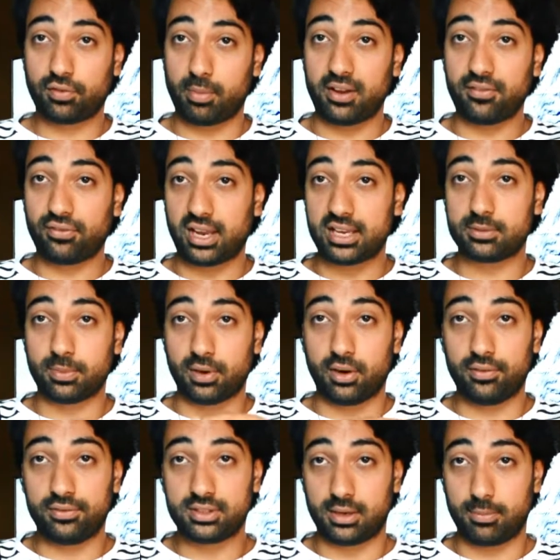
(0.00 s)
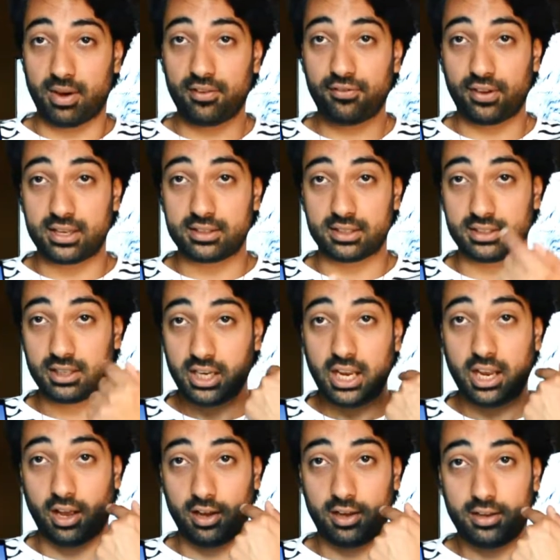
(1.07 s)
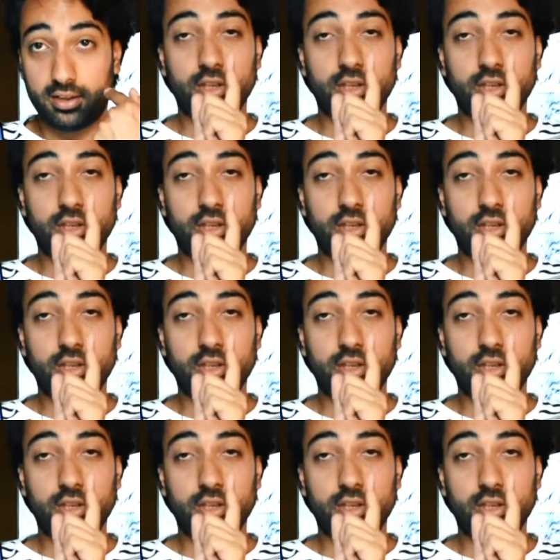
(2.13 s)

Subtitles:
for my face, but obviously my face is here.